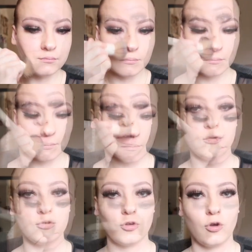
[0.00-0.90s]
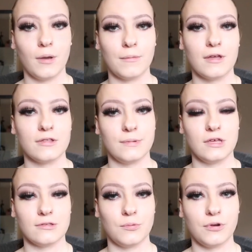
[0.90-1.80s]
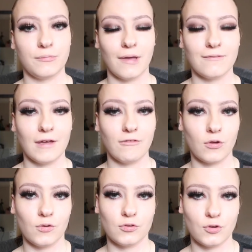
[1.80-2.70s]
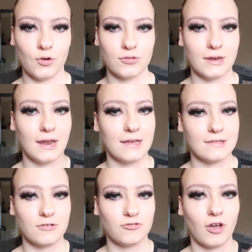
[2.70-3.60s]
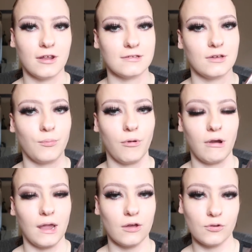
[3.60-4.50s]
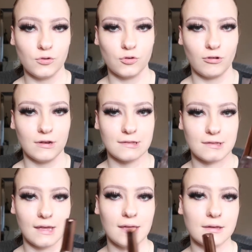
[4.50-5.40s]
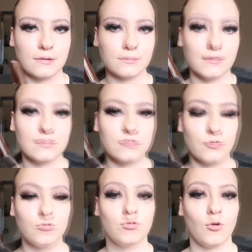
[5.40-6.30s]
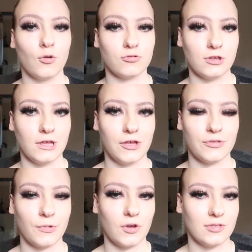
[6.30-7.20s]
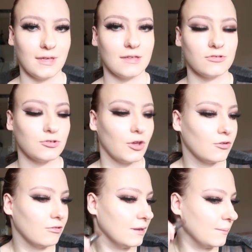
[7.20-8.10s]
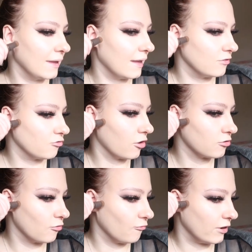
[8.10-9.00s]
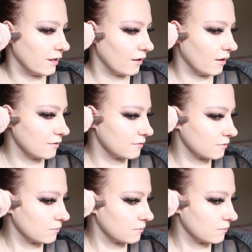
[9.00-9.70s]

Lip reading: For my contour, I'm going to be using one of my favourite contours, and that is the Charlotte Tilbury Contouring Stick. Best contour to use because it is so creamy and just really nice.